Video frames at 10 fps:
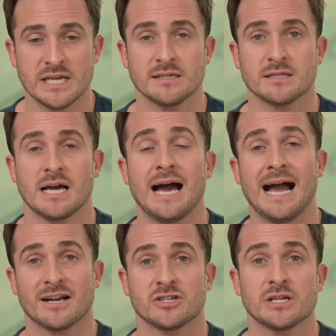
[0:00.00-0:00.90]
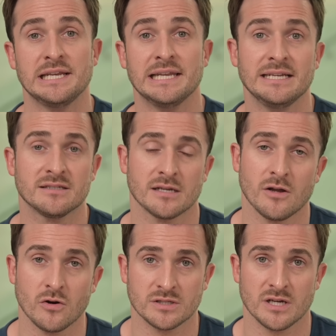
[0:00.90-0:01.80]
things that actually lead to
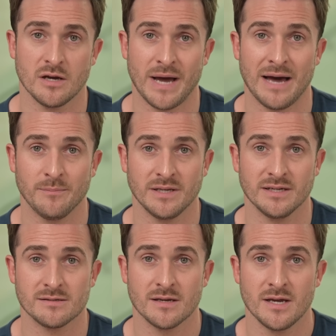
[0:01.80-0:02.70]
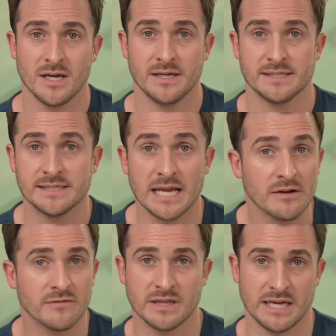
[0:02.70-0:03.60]
long term happiness instead
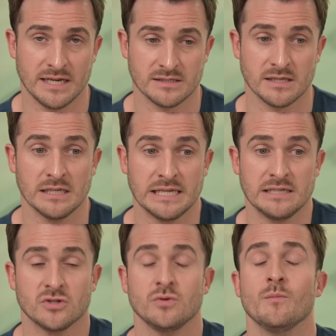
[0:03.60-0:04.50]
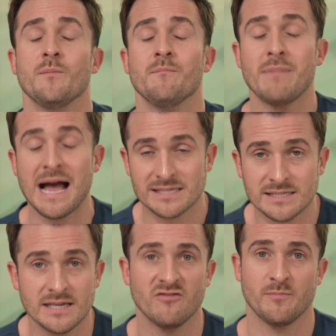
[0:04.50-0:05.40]
of things that lead to
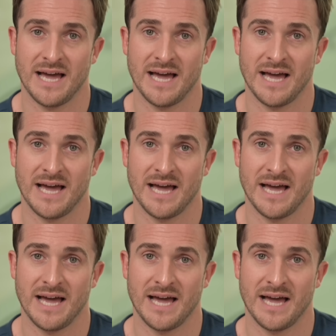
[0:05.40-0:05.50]
massive